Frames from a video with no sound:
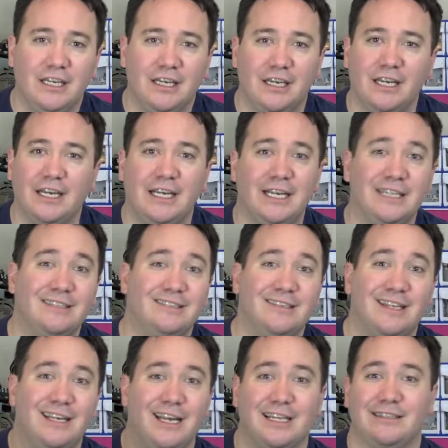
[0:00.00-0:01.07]
And
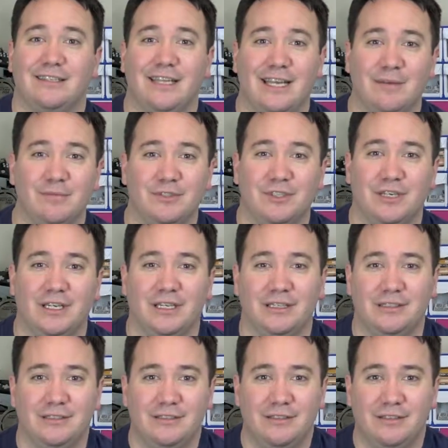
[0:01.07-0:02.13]
they got the
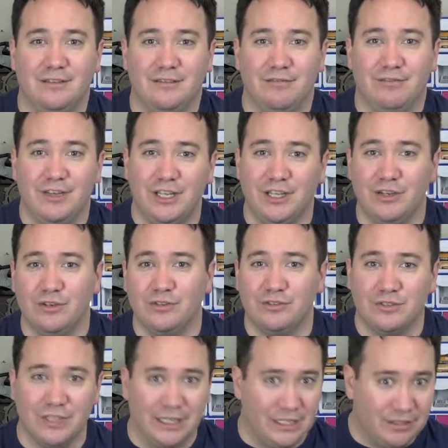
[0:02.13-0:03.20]
Amazon
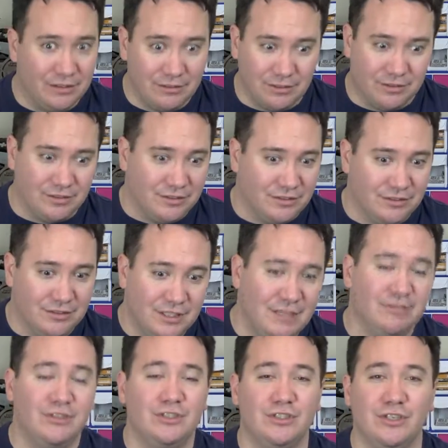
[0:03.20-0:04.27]
videos. Like there's
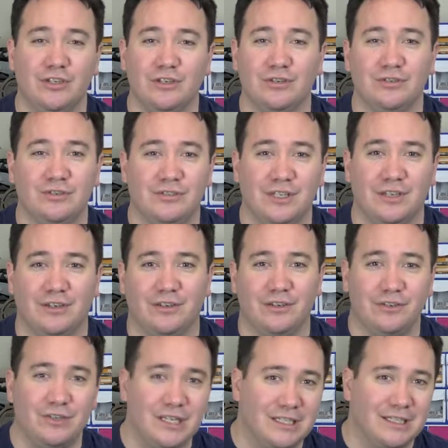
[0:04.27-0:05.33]
TV shows that are
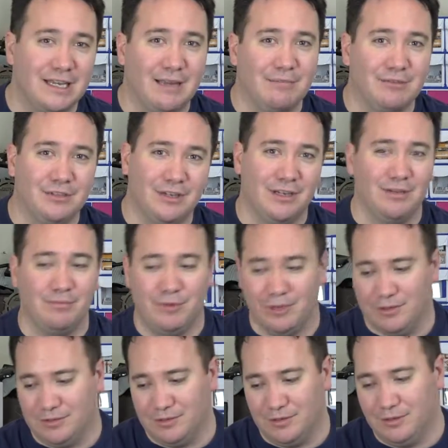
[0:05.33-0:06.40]
unique to Amazon, but
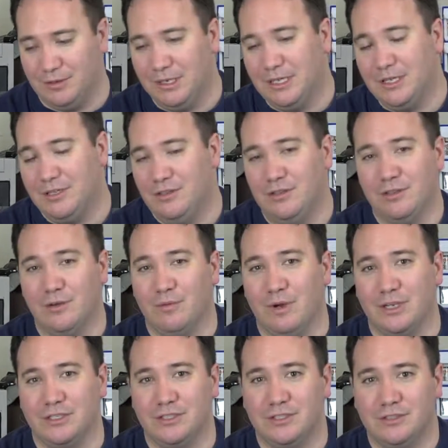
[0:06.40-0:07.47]
also you can
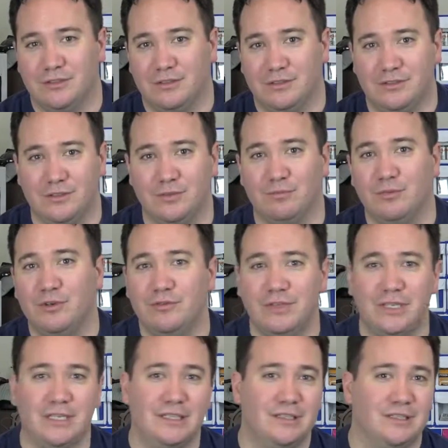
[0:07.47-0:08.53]
watch certain
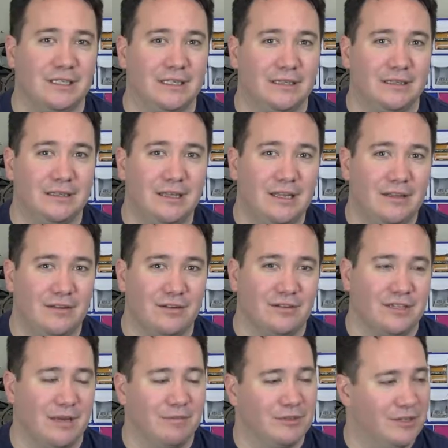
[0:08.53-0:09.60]
movies, and there's
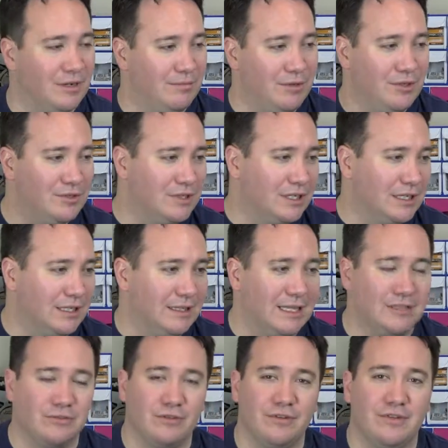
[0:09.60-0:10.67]
Amazon Music and
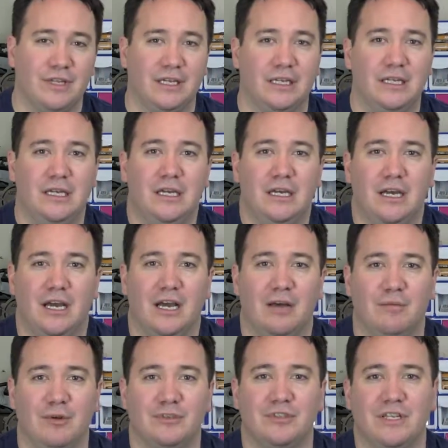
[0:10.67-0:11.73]
that sort of thing.
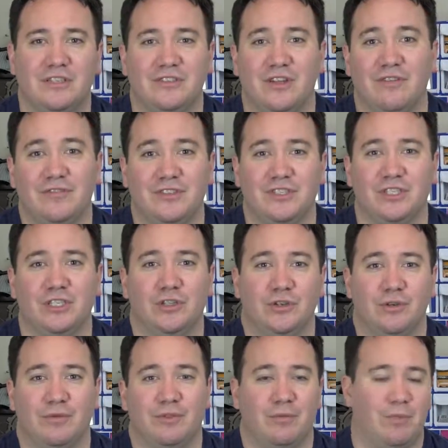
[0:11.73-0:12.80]
Most of that stuff is
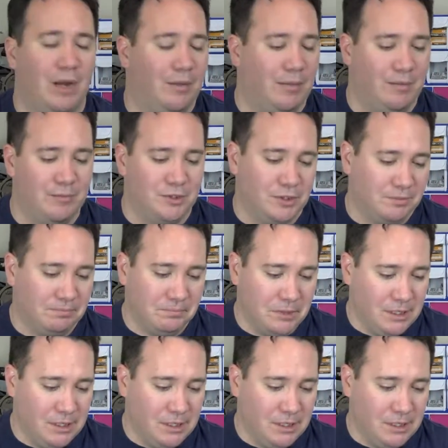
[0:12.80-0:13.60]
included with your Prime membership.